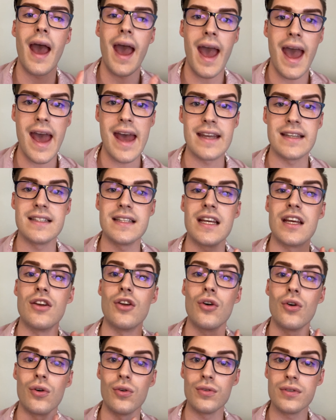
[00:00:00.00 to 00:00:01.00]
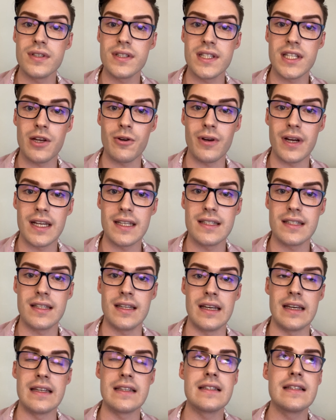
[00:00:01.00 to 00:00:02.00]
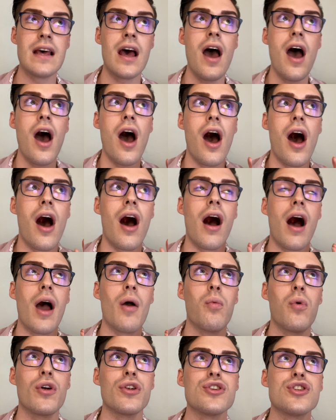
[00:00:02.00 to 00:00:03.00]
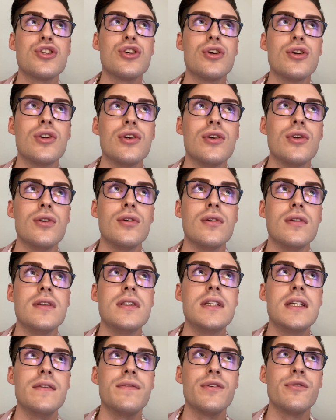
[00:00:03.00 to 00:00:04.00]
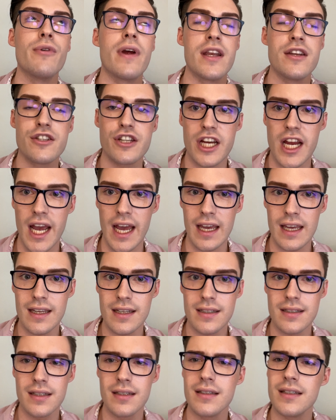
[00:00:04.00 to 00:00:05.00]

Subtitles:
And in all seriousness, I want to differentiate.